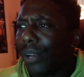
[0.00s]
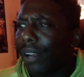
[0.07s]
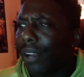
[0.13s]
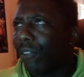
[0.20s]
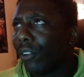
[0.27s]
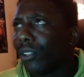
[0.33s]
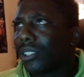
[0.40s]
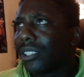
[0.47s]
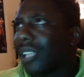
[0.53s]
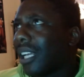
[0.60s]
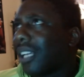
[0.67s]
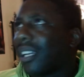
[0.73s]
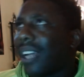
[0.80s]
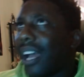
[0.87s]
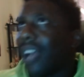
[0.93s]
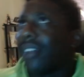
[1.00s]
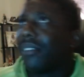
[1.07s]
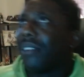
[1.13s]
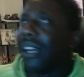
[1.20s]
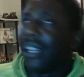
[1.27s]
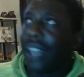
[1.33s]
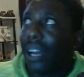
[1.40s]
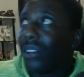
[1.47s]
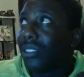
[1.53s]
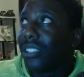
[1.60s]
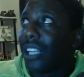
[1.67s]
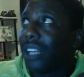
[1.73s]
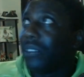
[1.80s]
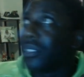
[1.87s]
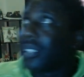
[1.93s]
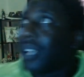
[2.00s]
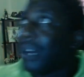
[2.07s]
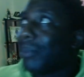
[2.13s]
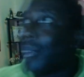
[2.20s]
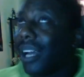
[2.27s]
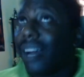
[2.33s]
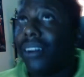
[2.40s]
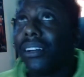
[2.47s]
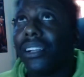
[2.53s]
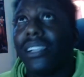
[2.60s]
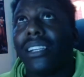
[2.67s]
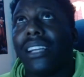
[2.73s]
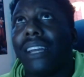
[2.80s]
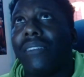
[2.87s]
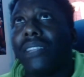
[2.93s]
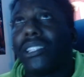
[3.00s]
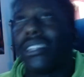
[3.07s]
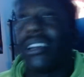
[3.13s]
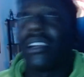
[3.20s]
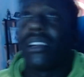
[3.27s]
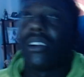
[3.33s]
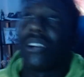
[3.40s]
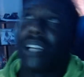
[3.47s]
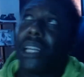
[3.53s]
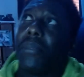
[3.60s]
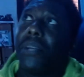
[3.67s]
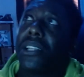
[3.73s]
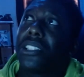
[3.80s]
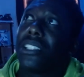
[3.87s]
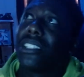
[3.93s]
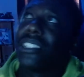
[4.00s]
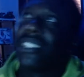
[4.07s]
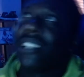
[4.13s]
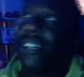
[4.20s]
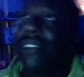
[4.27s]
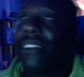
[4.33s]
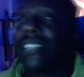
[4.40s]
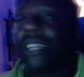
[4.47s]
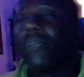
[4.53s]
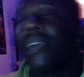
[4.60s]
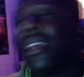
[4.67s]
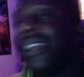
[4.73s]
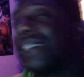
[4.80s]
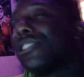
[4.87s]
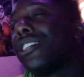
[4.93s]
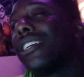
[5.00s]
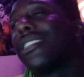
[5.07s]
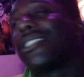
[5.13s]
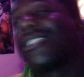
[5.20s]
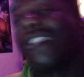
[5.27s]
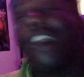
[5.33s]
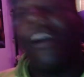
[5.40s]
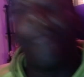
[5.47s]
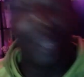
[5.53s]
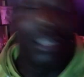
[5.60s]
it first like got announced that it was coming out, and we saw the early pictures and stuff. I was like, man, this shit's gonna be